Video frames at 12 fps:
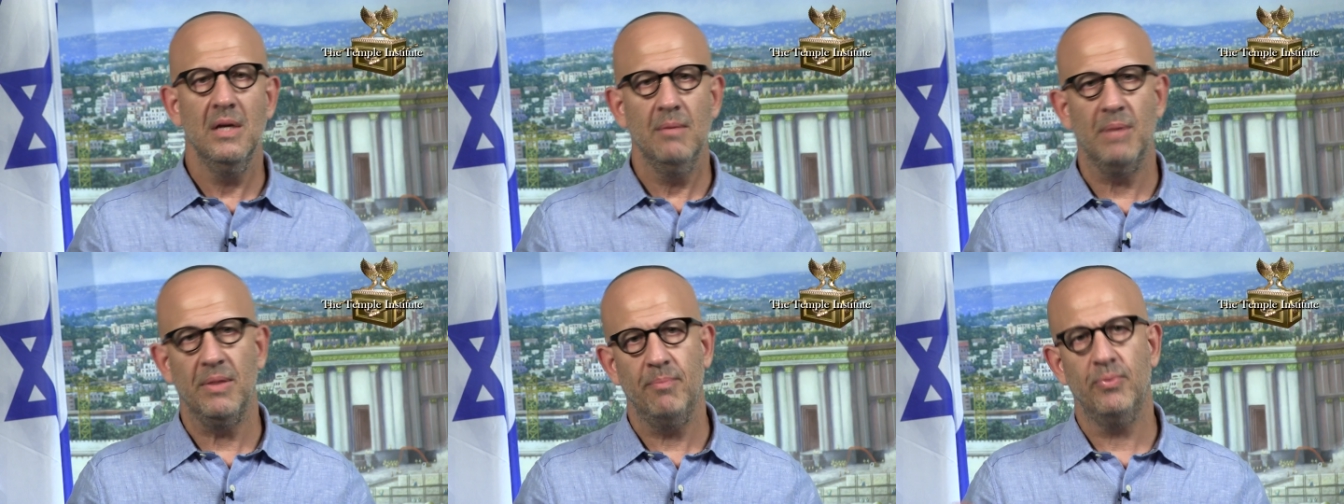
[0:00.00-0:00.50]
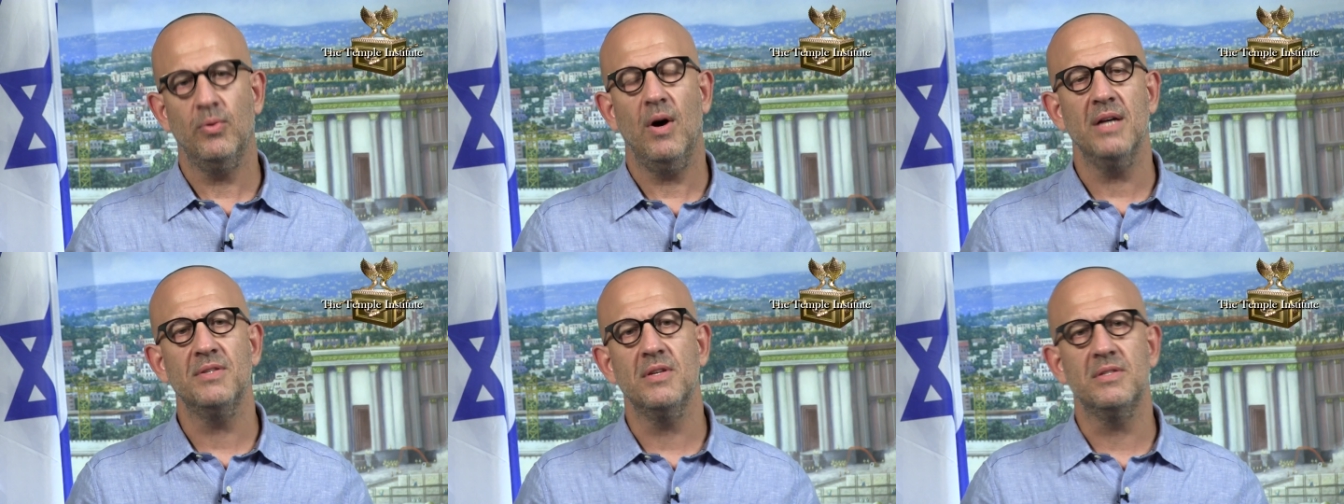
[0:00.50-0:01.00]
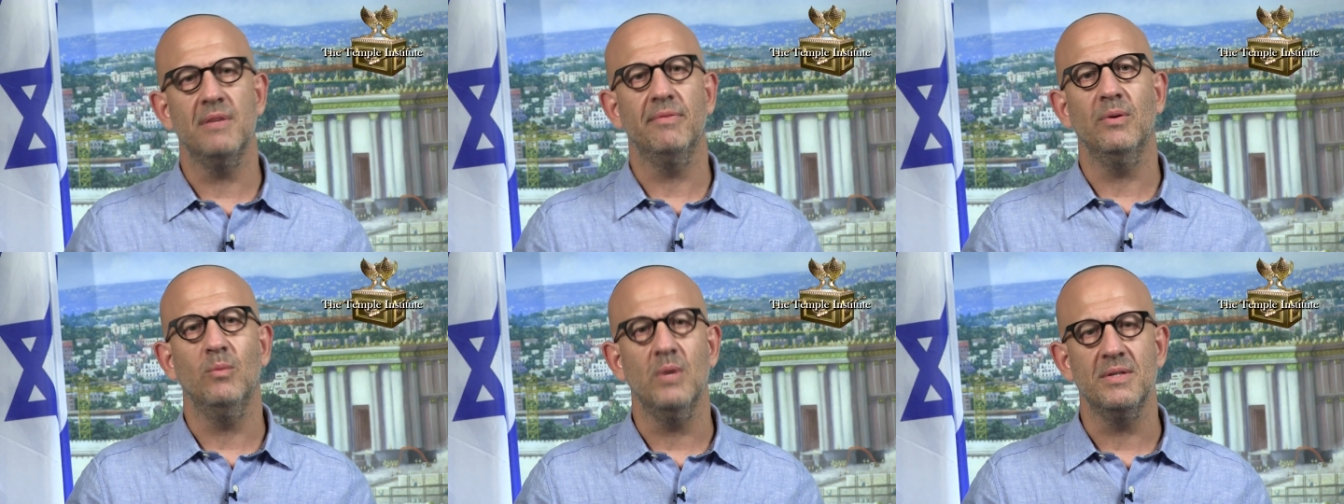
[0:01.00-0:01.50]
But the process of
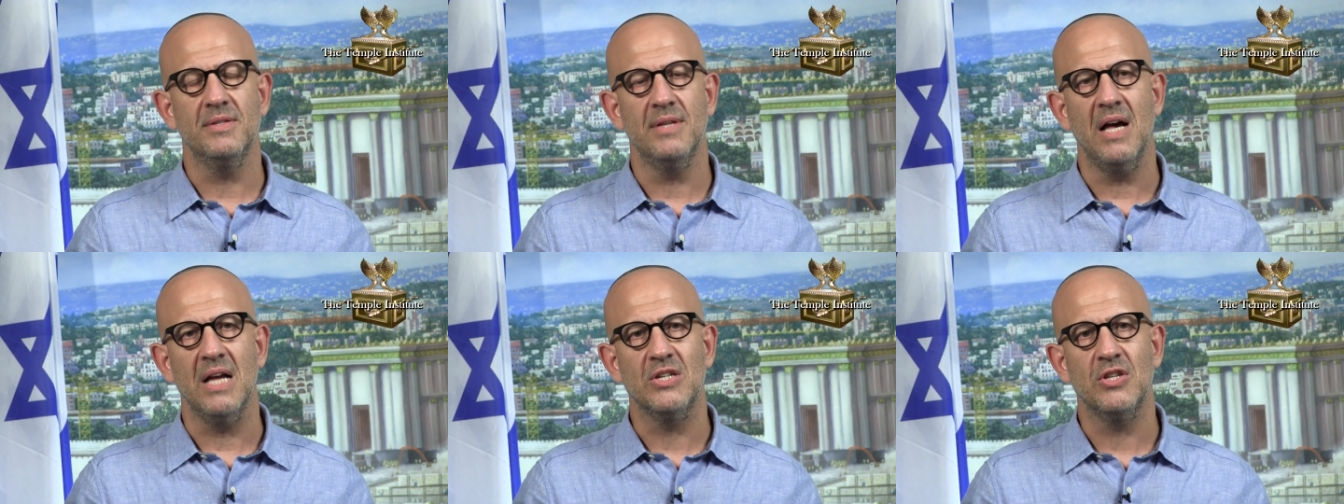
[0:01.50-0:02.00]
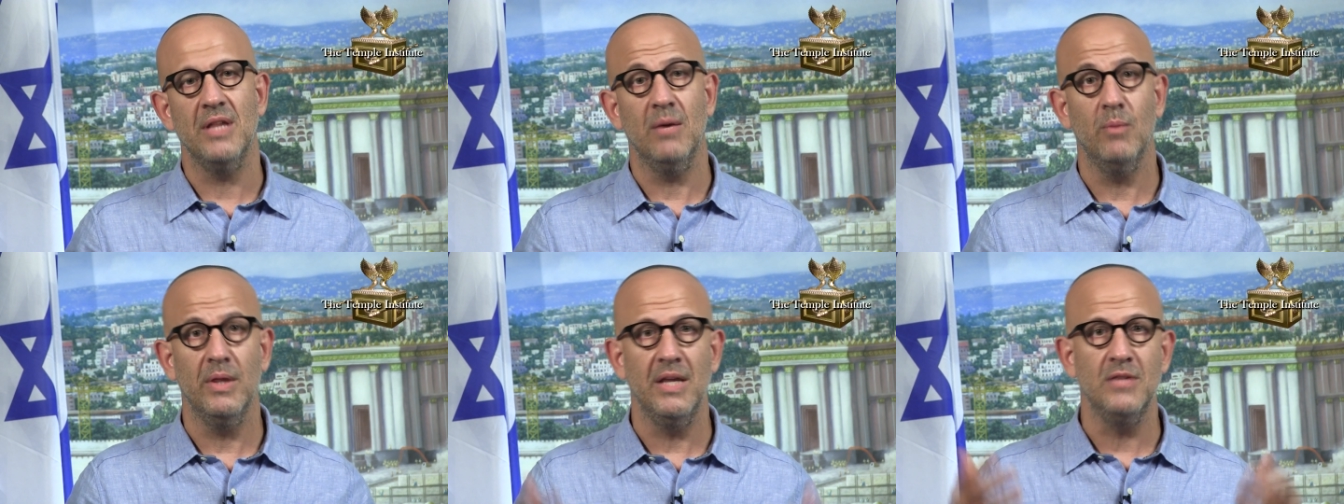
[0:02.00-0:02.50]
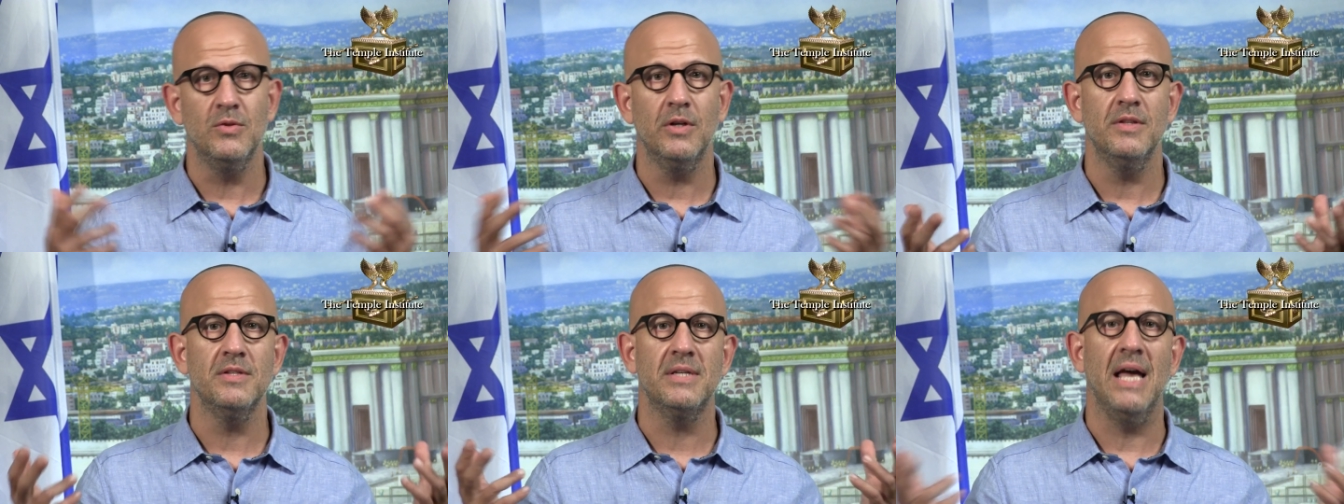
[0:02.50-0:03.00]
it was such that when they
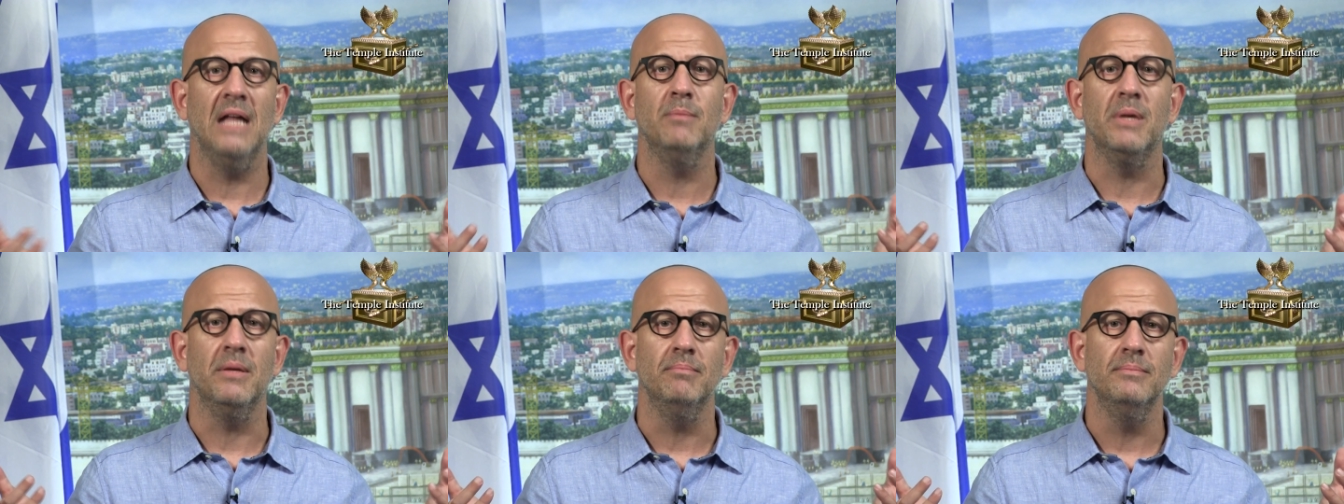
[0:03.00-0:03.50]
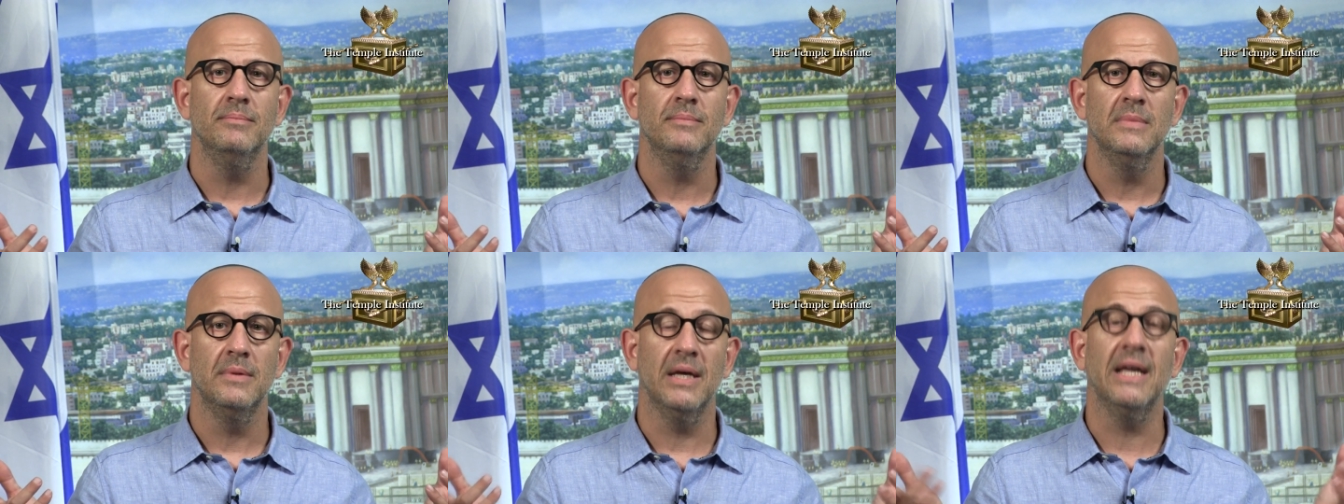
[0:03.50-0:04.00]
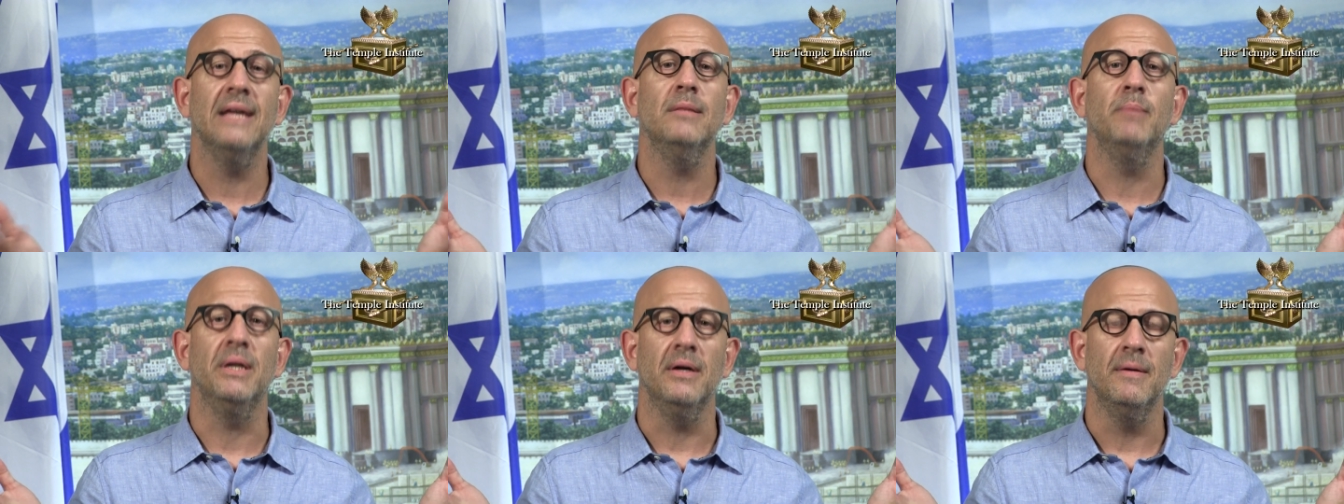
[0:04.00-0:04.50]
took this galbanum, the
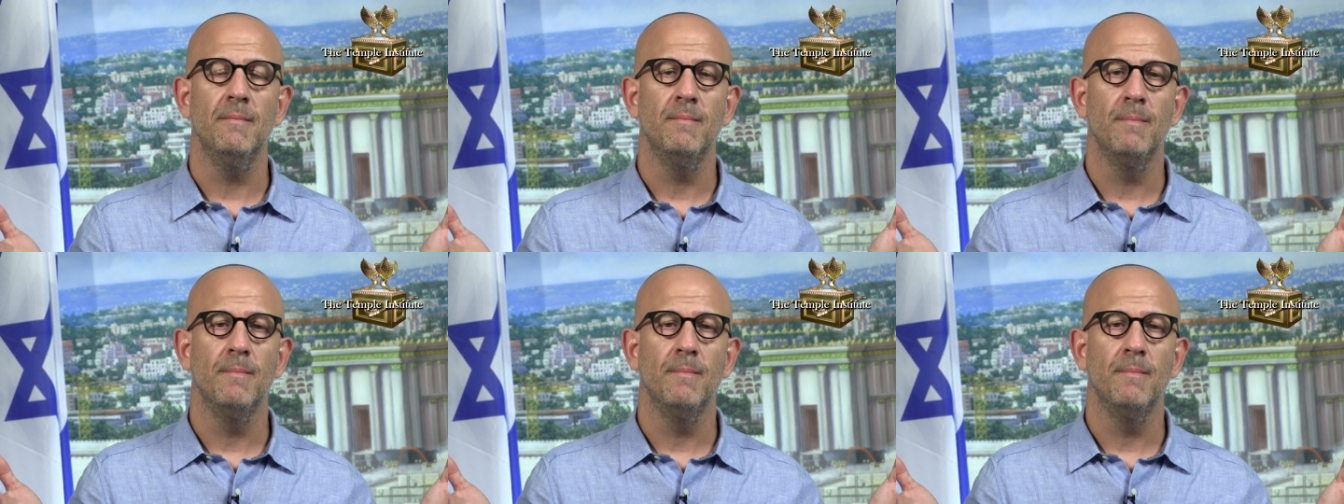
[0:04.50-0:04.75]
chelbana,